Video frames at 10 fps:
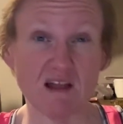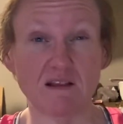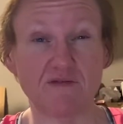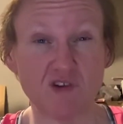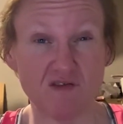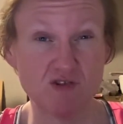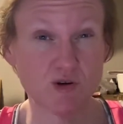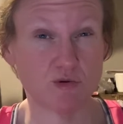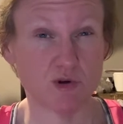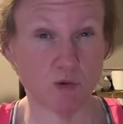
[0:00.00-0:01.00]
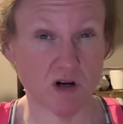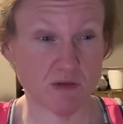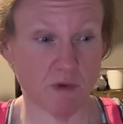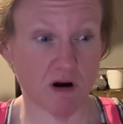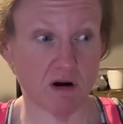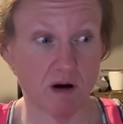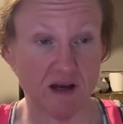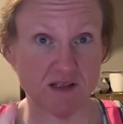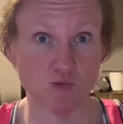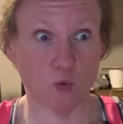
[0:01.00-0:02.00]
leftovers are going to work tomorrow, I
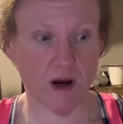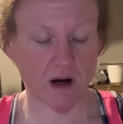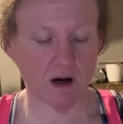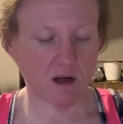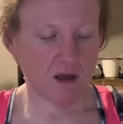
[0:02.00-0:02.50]
swear.